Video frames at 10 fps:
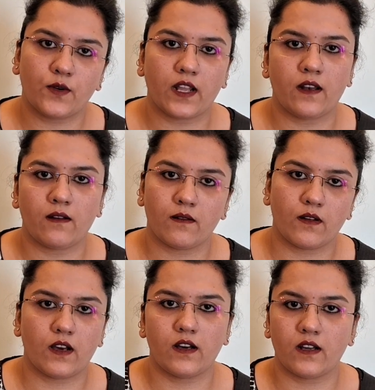You can
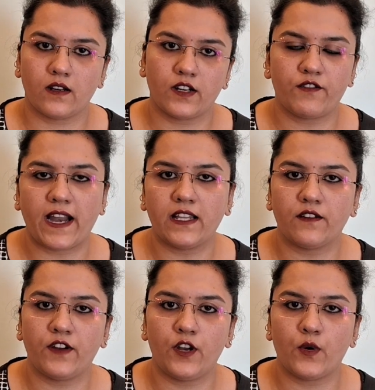uh,
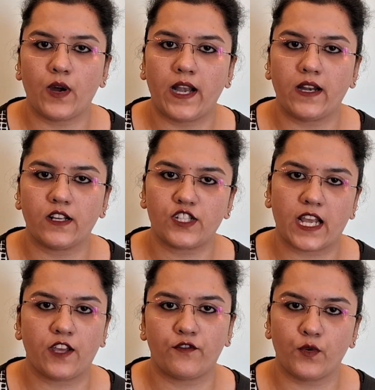rewind the video and
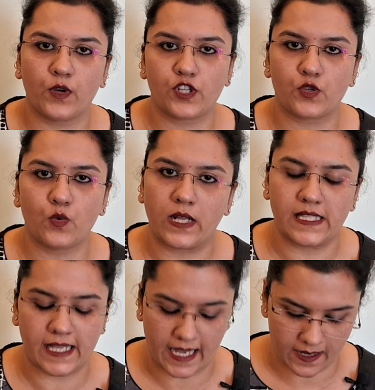check if you wish to
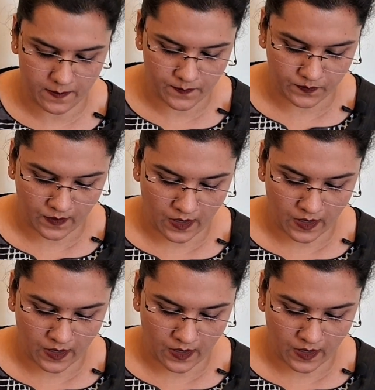once again.